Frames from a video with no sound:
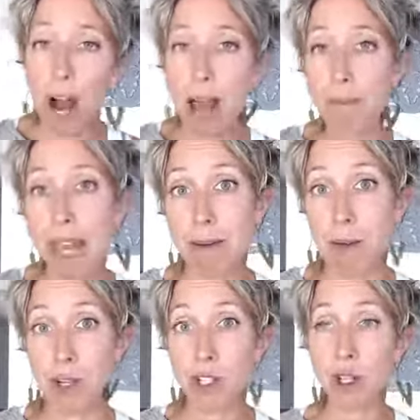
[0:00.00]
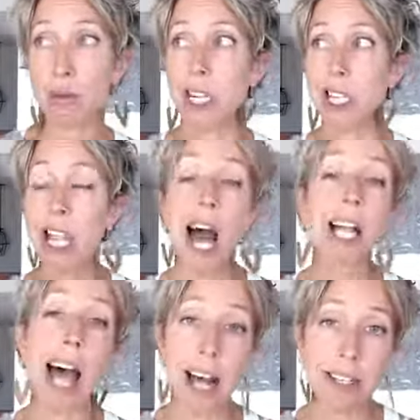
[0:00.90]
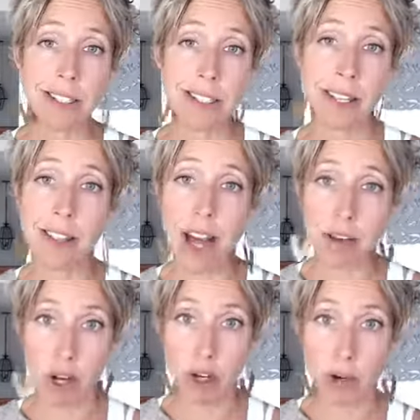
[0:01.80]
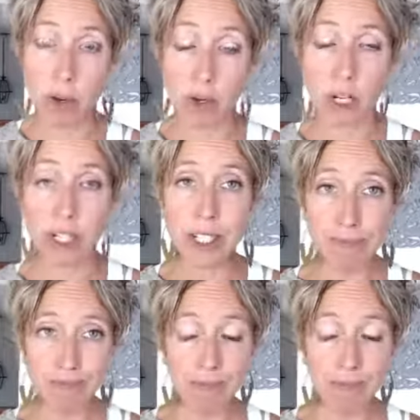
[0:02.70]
I'm able to work a lot less than a lot of entrepreneurs.